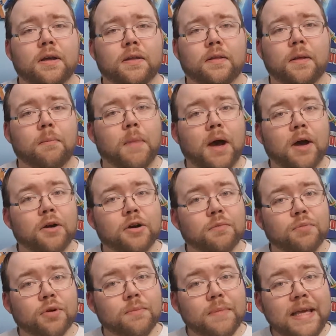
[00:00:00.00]
the modern
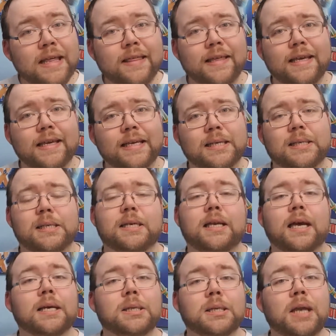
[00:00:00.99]
Prometheus
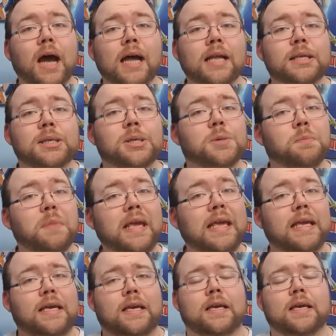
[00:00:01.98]
does not
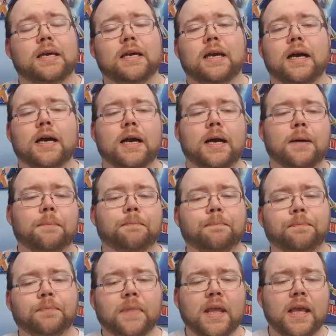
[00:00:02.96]
speak. Um,
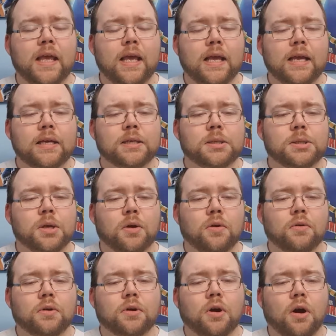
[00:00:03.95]

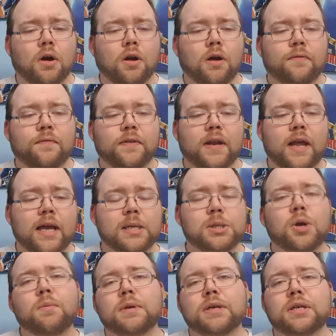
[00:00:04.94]
so Karloff has
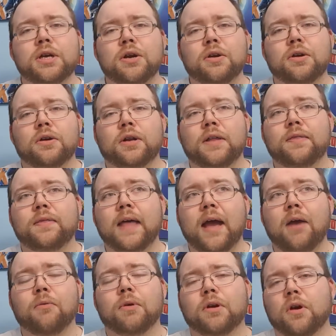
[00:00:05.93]
no material in
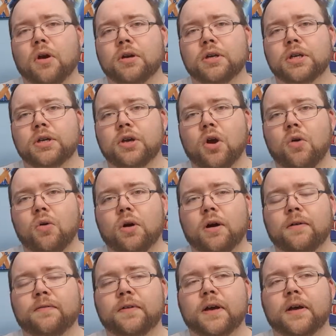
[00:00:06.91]
that regard to go
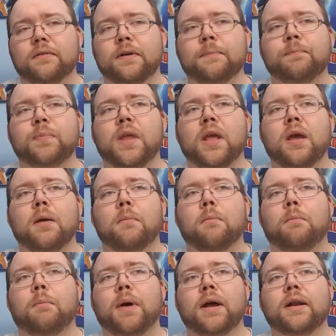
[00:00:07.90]
off of.
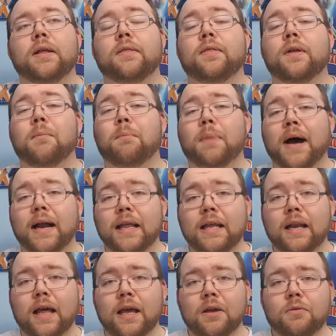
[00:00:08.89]
But the body
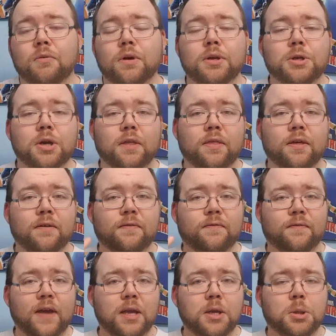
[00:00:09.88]
language, the
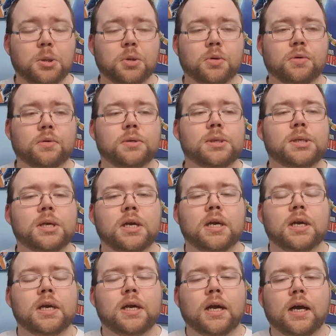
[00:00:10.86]
facials,
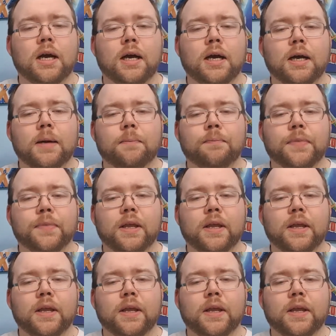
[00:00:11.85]
um,